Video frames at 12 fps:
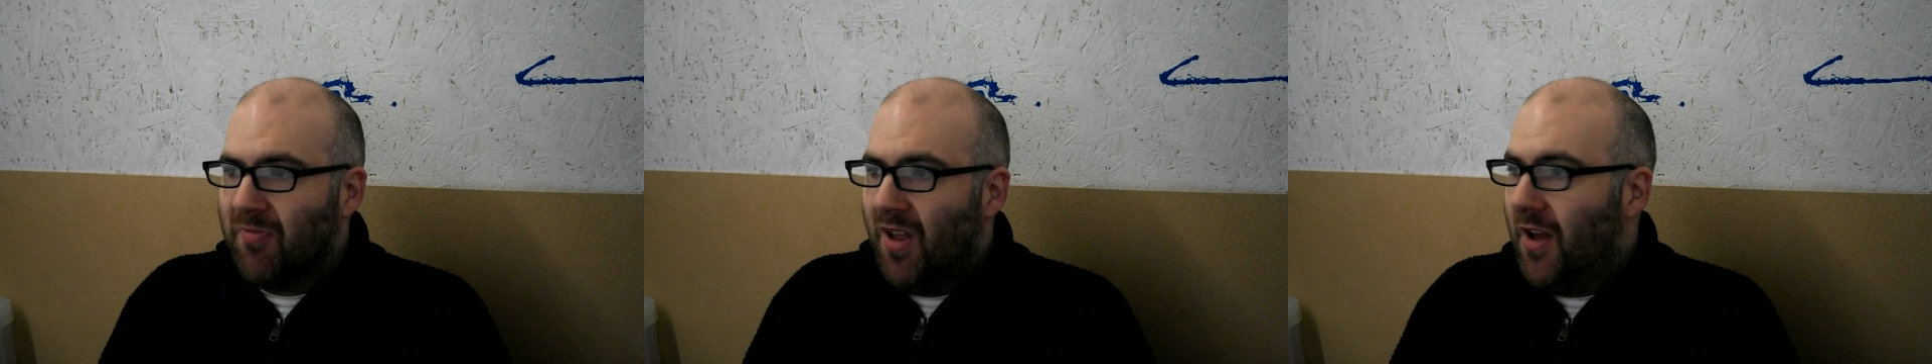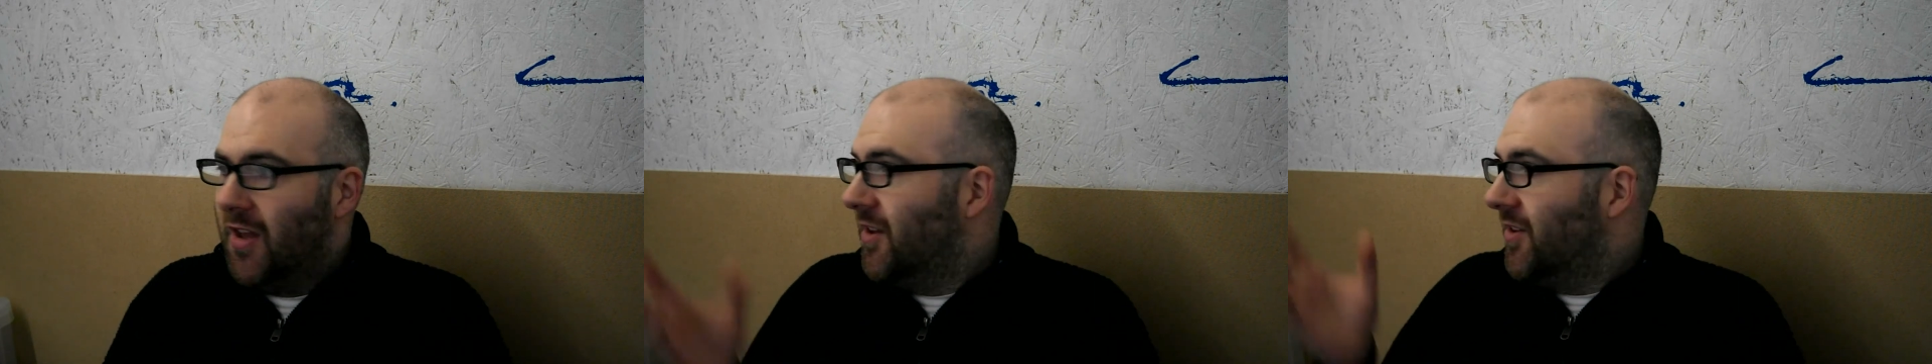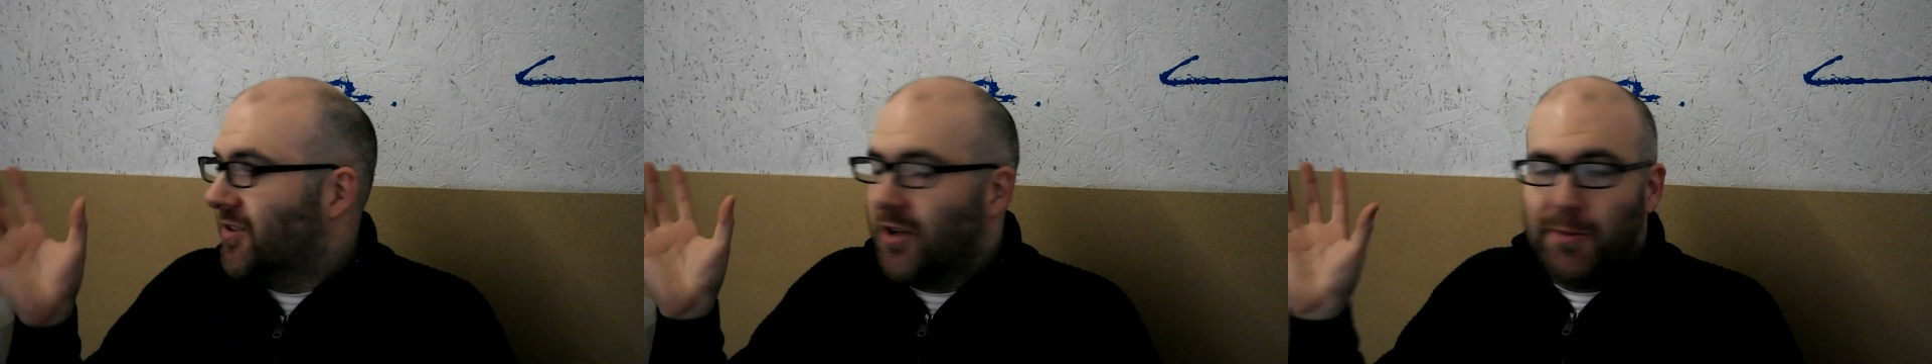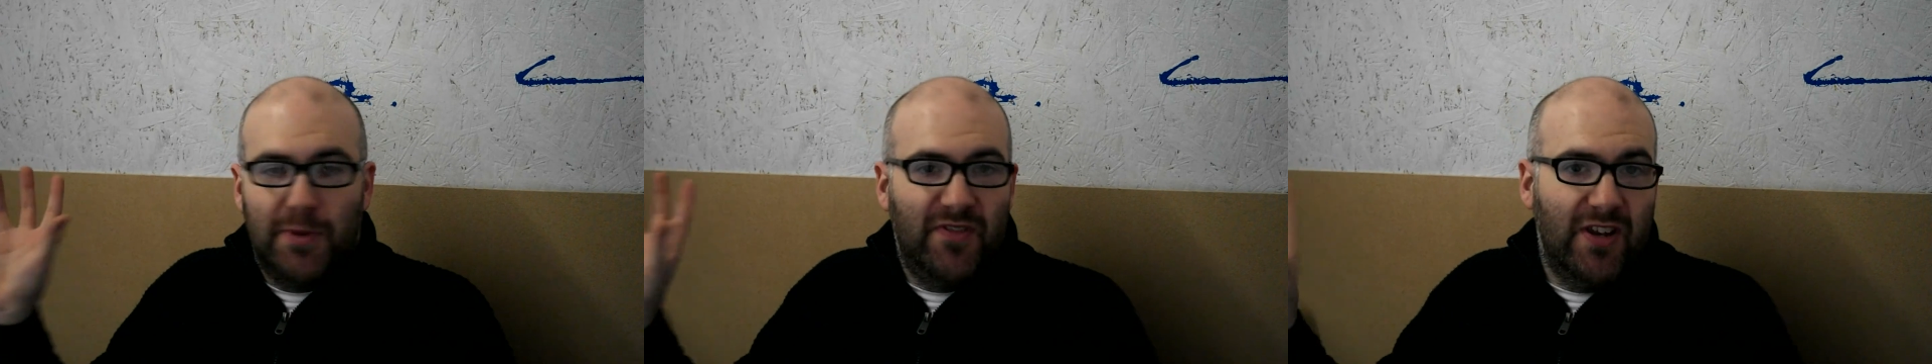and there's going
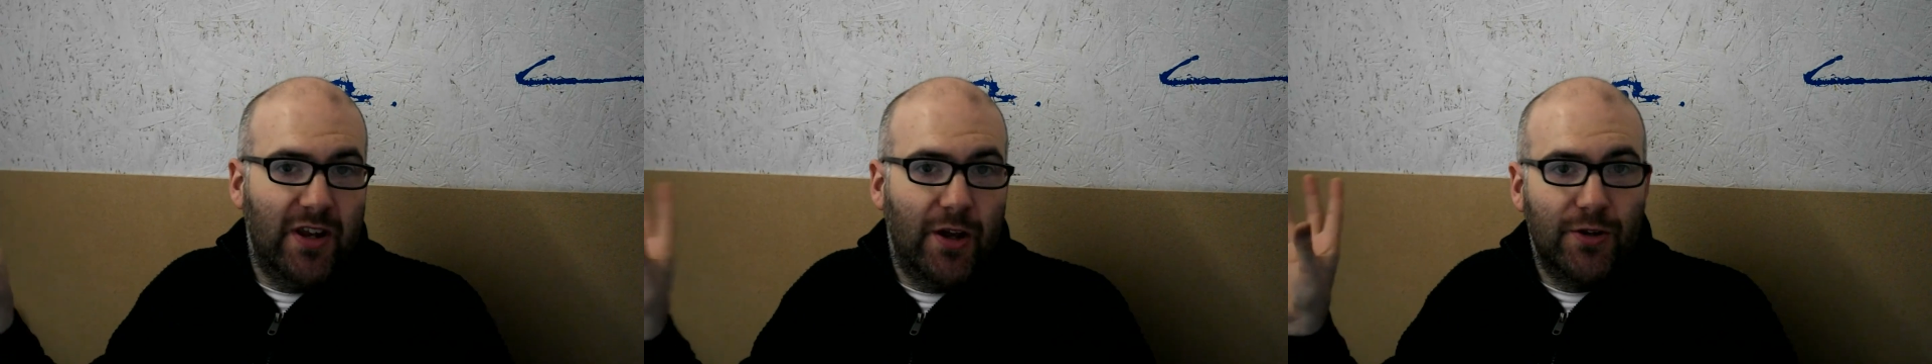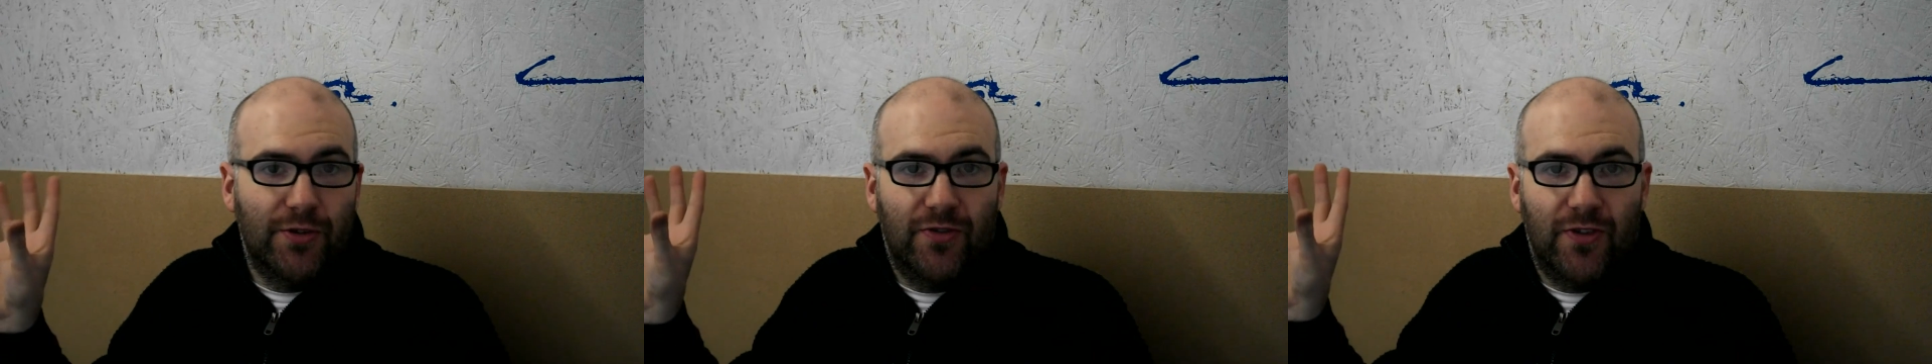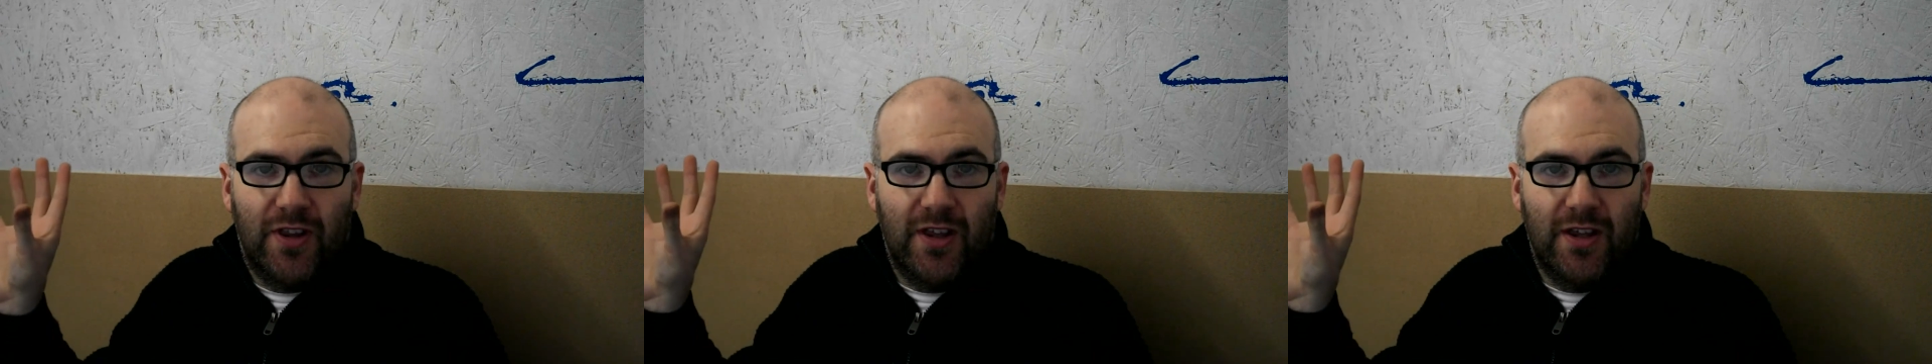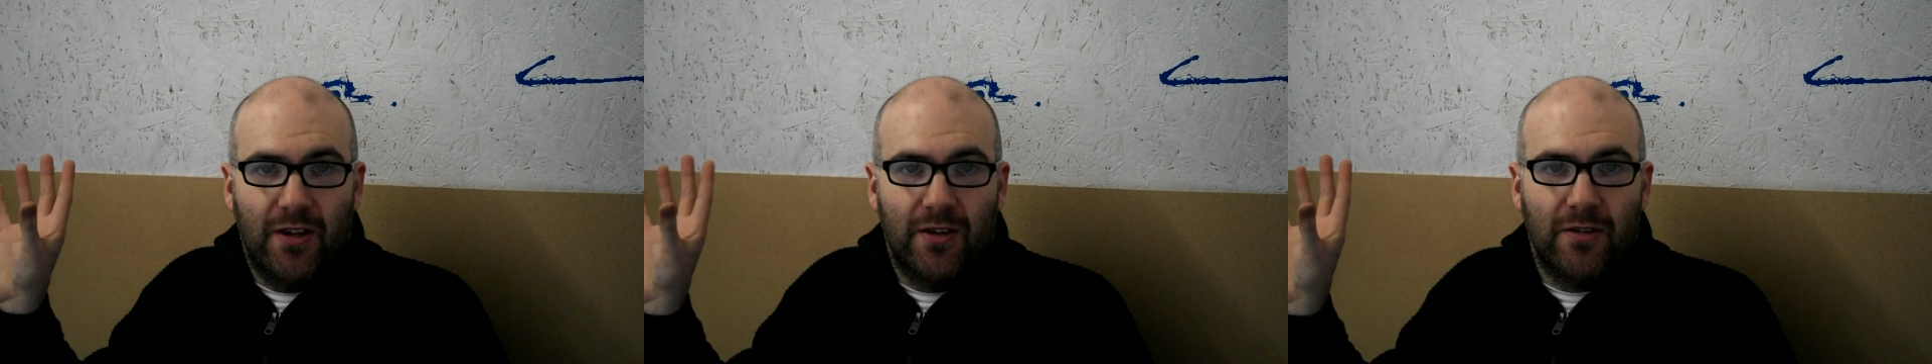to be videos for the